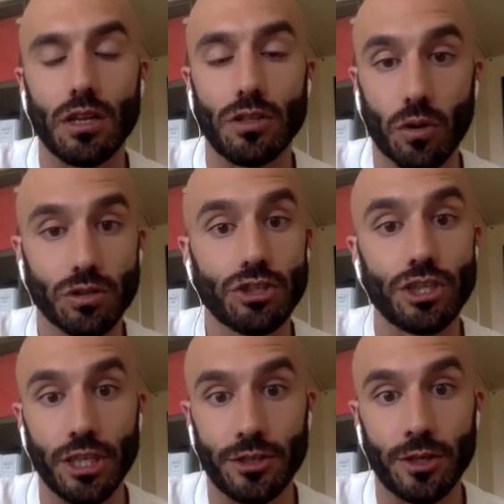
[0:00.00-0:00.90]
those
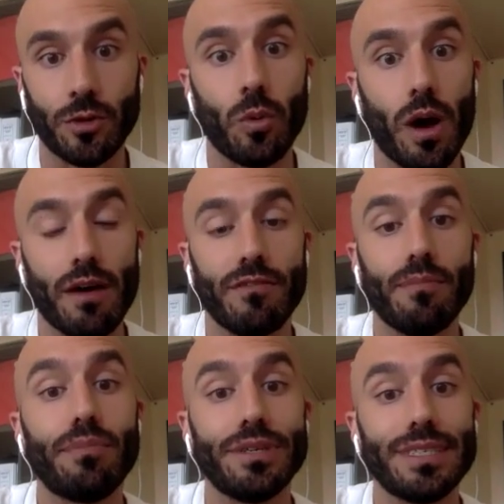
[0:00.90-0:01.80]
children who
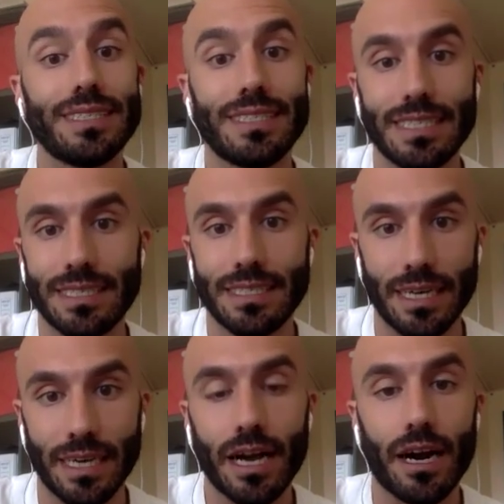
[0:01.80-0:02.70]
have
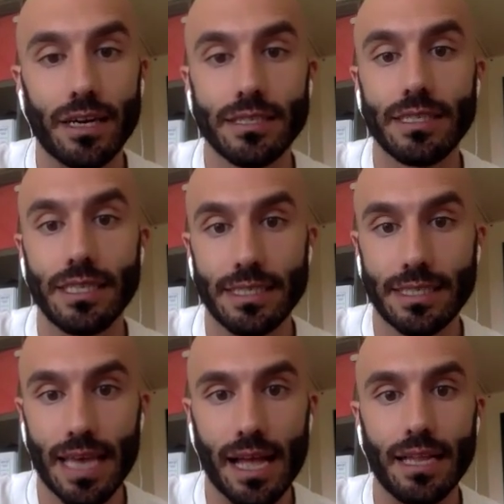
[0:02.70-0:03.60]
persisting CAR-T
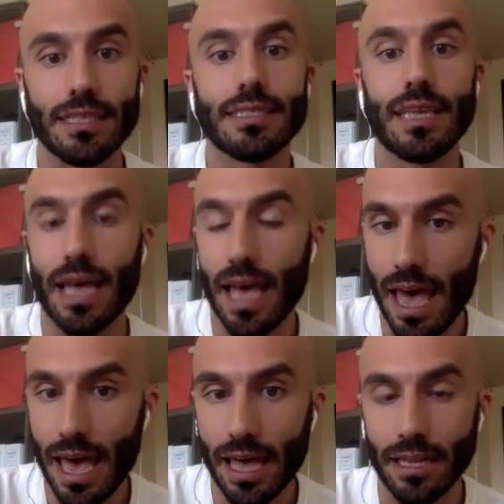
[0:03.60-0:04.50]
cells
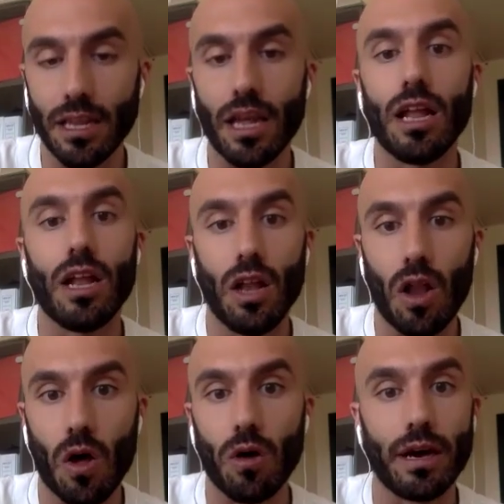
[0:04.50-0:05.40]
and
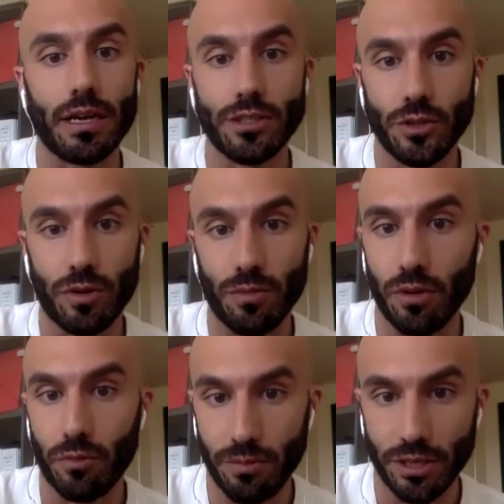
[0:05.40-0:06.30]
long and
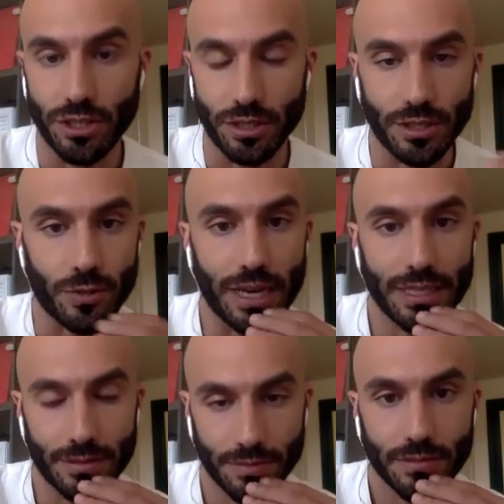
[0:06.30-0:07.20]
durable remissions, right?